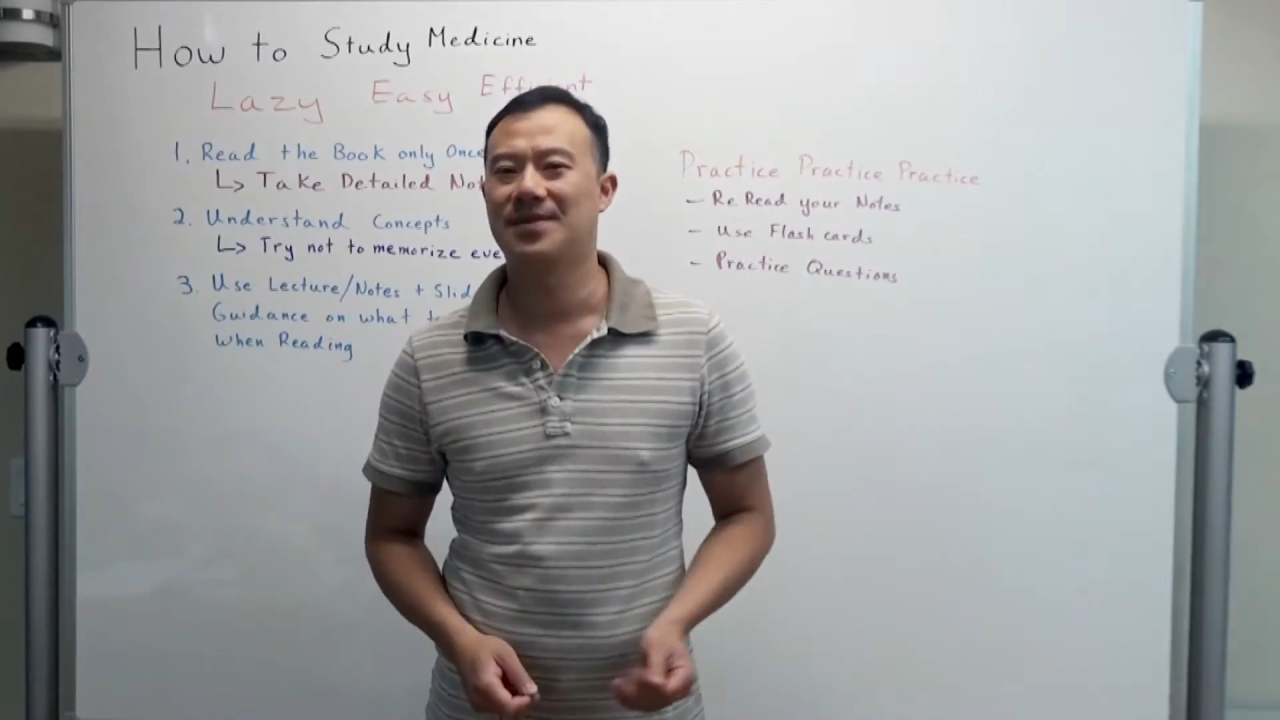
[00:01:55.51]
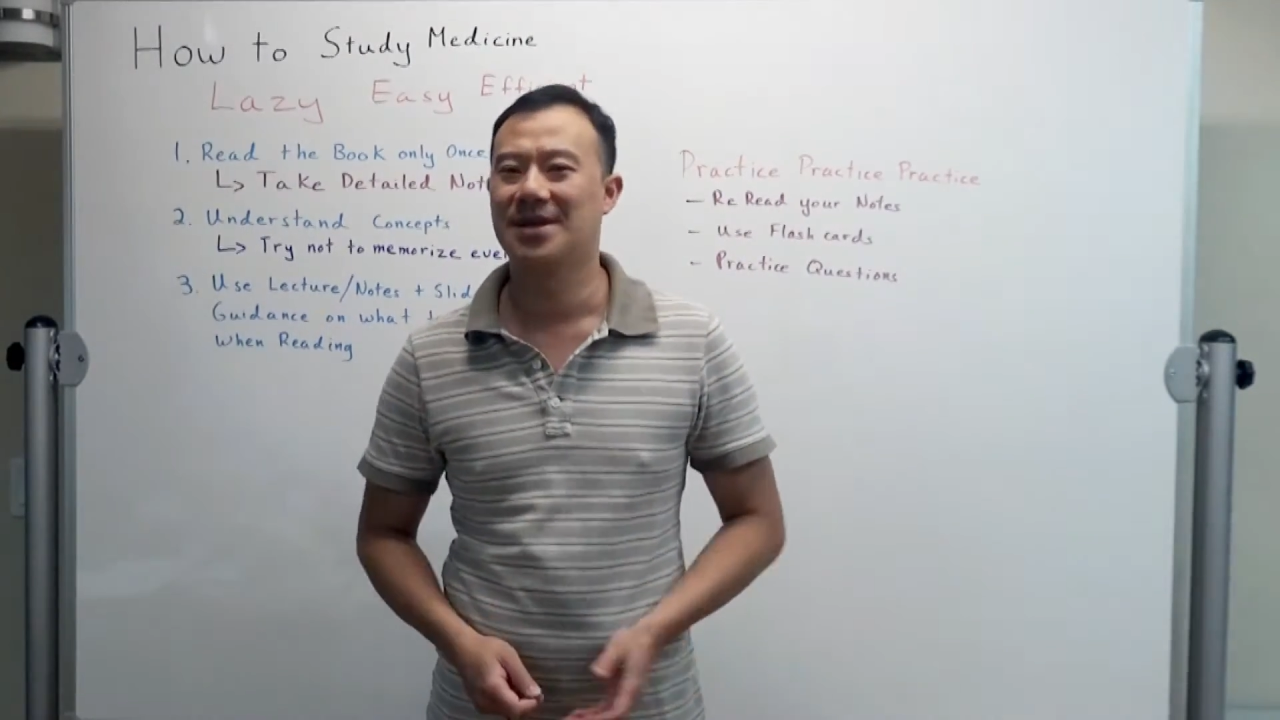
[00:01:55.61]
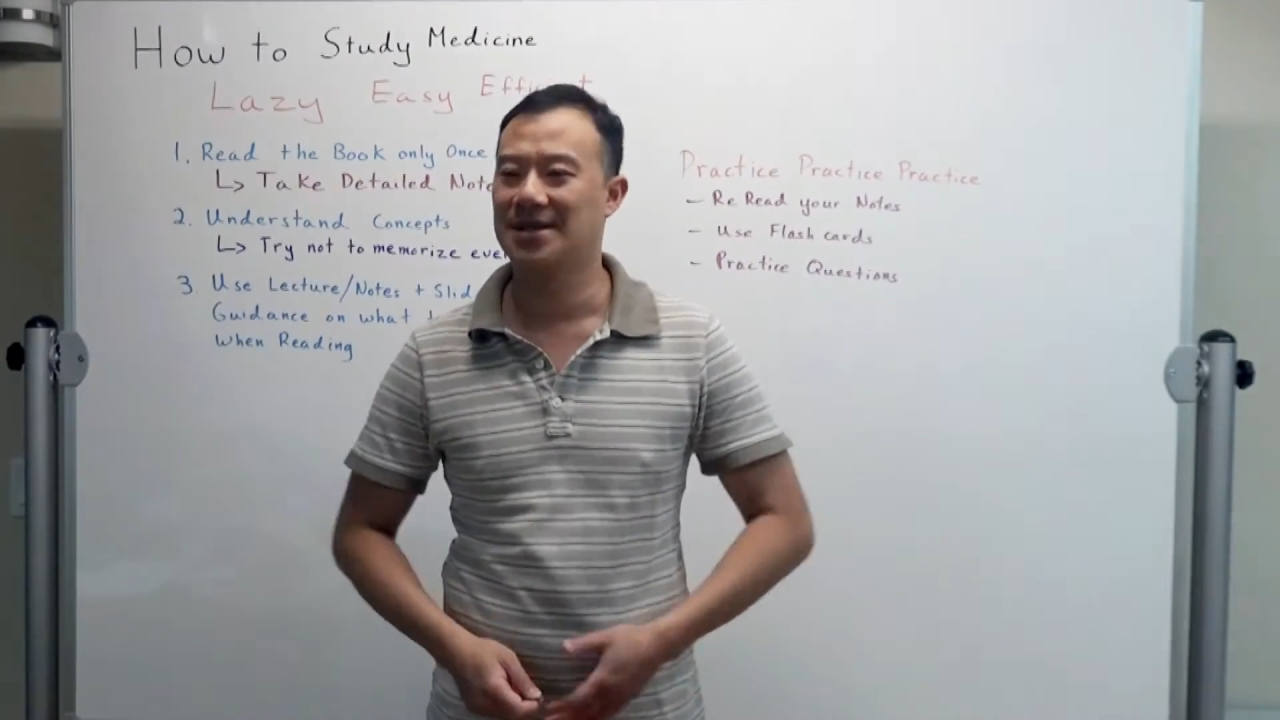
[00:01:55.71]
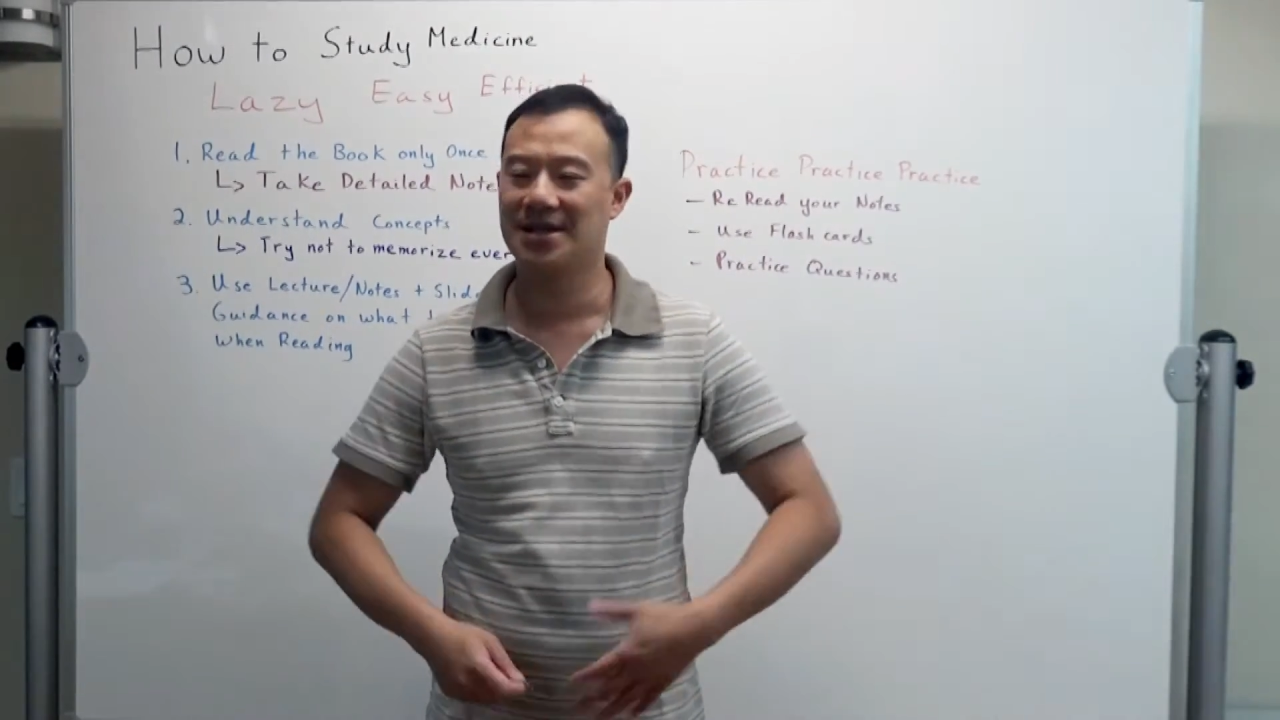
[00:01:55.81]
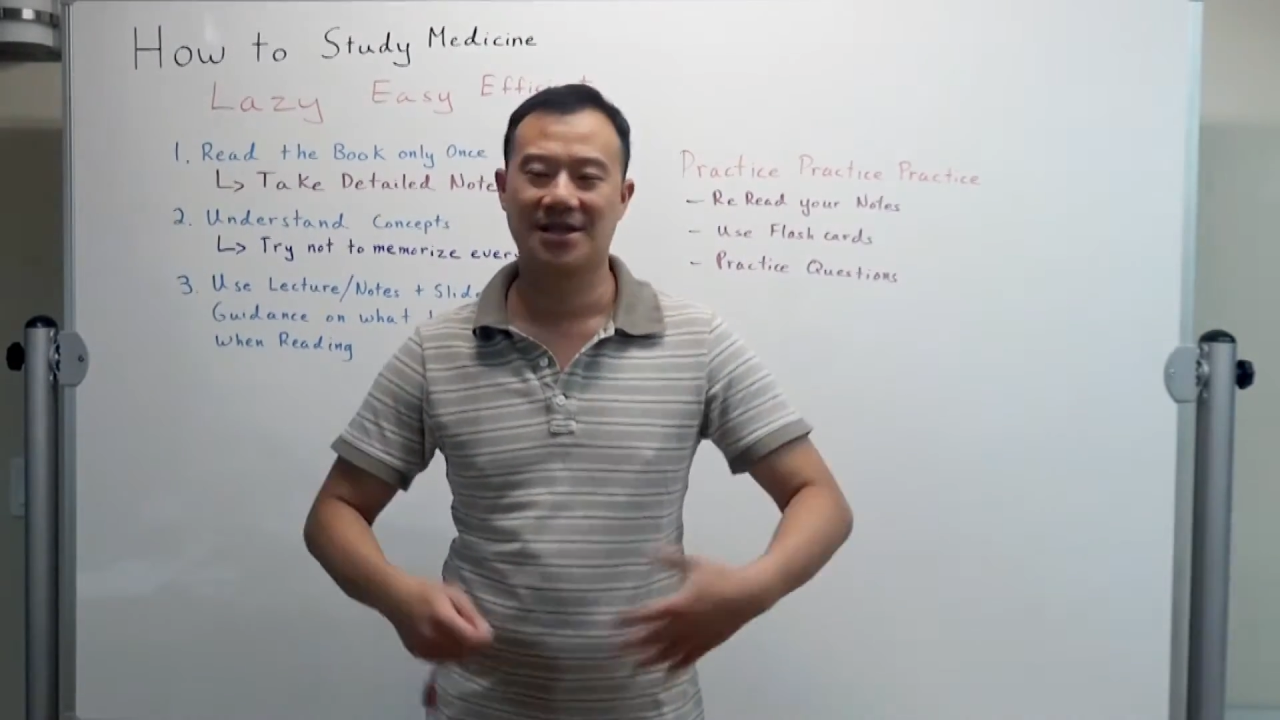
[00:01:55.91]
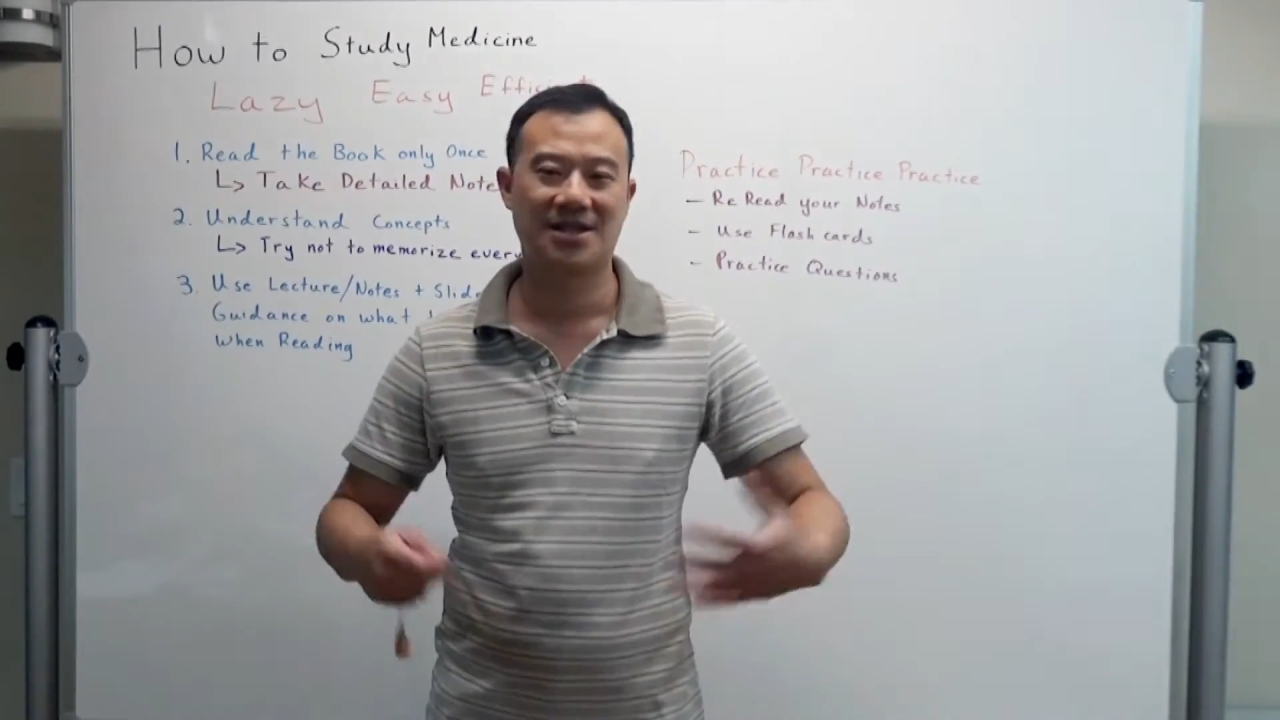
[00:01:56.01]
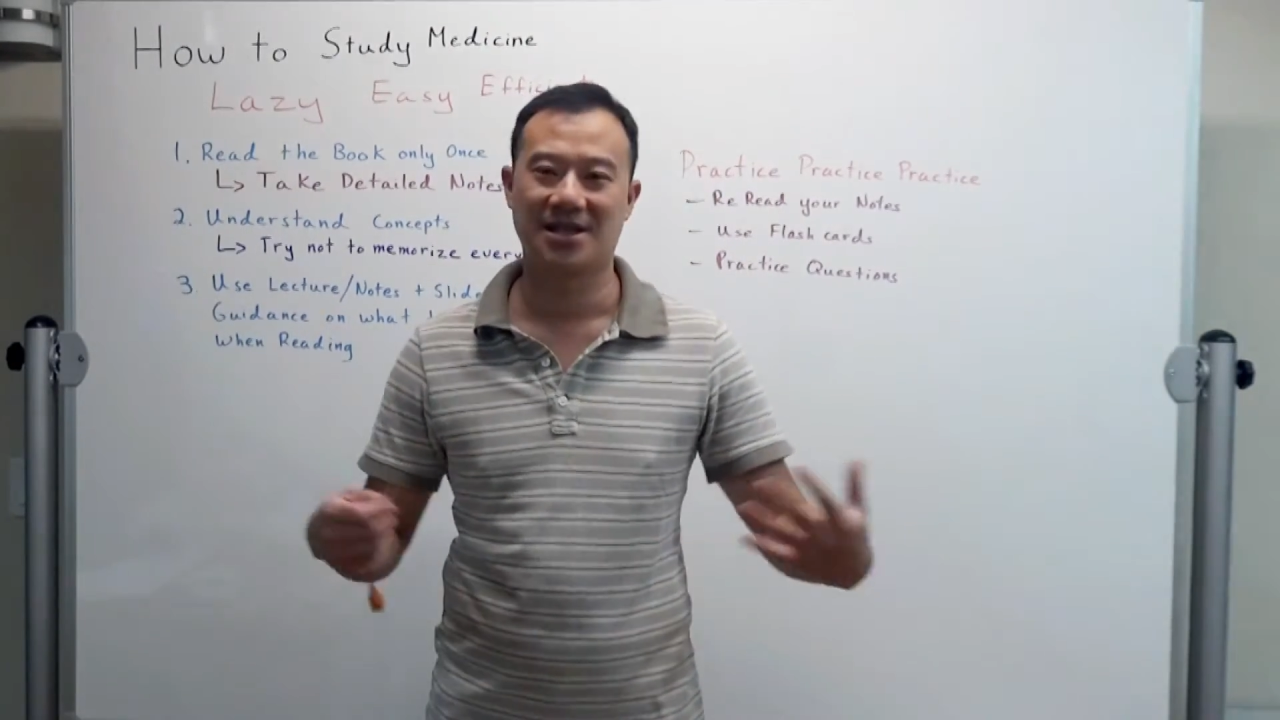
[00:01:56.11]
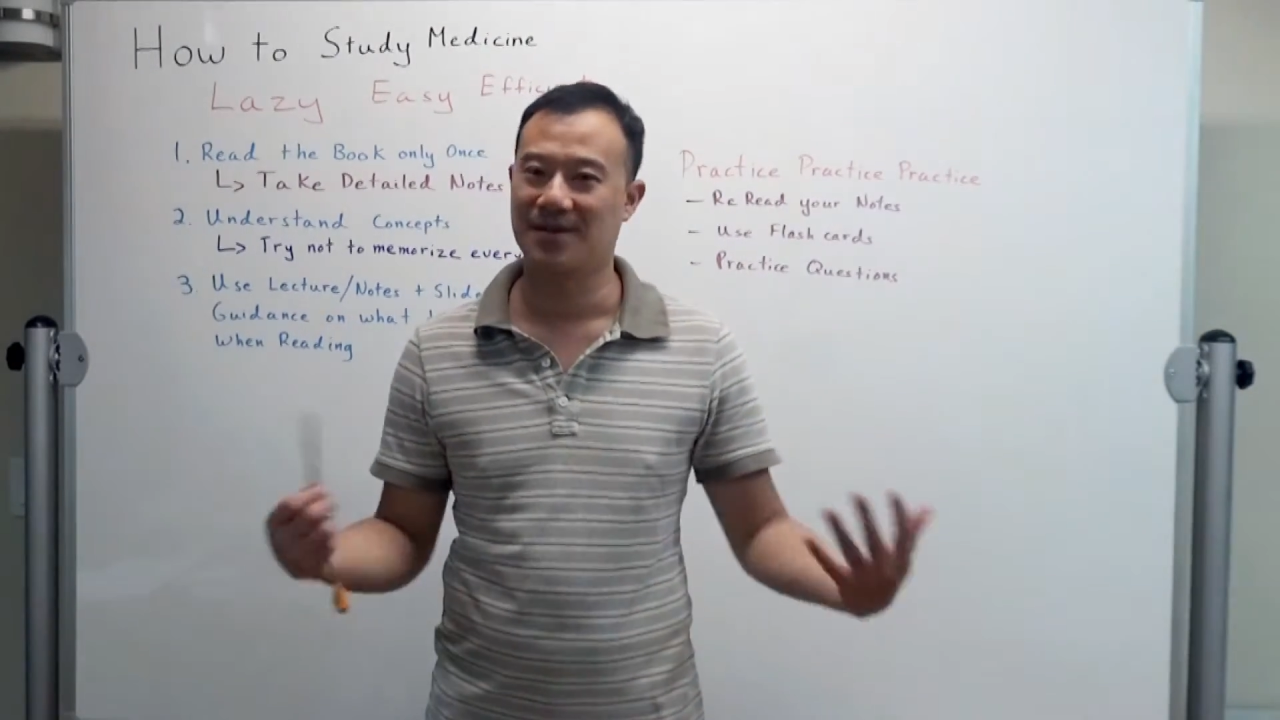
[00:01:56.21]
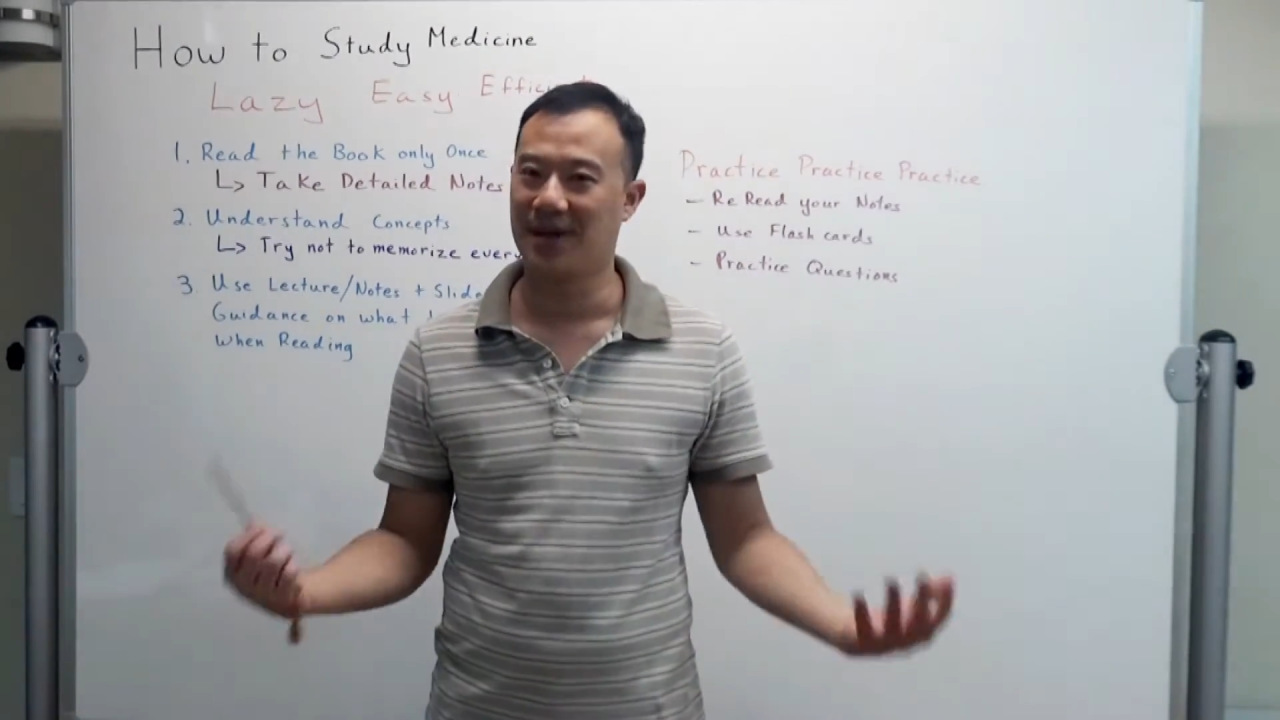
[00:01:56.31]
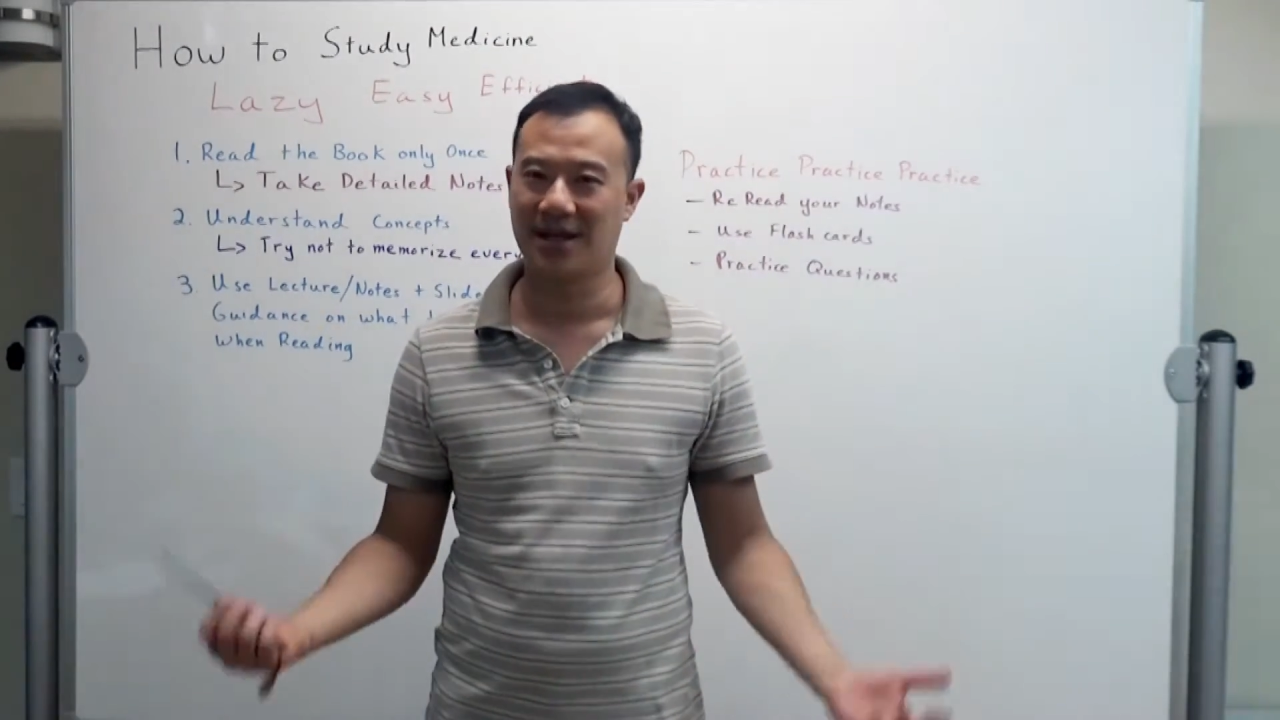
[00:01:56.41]
because it just
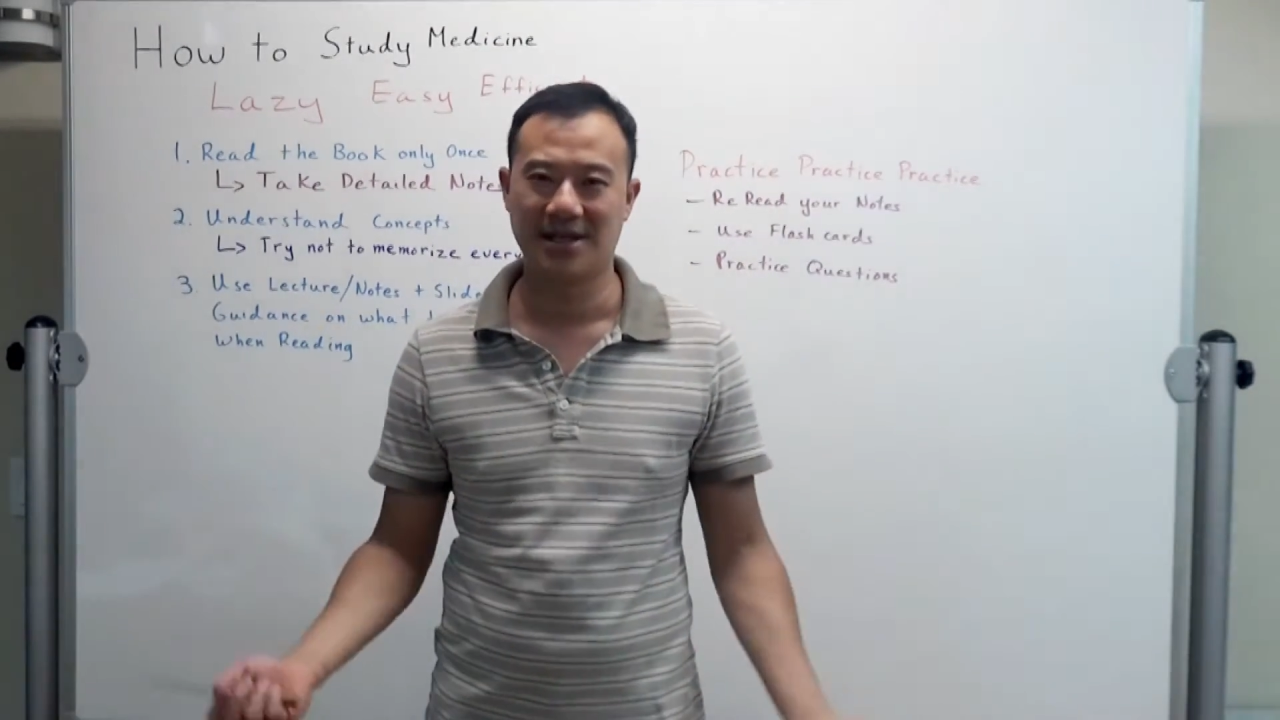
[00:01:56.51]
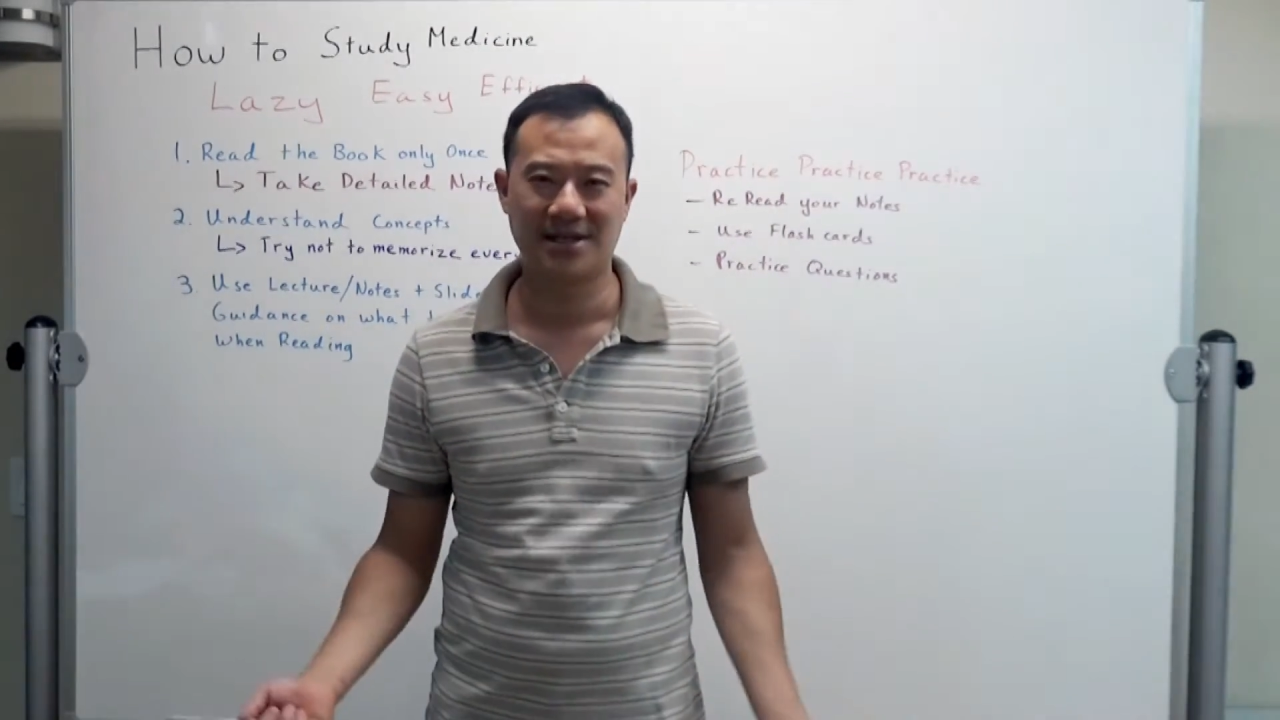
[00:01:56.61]
doesn't make any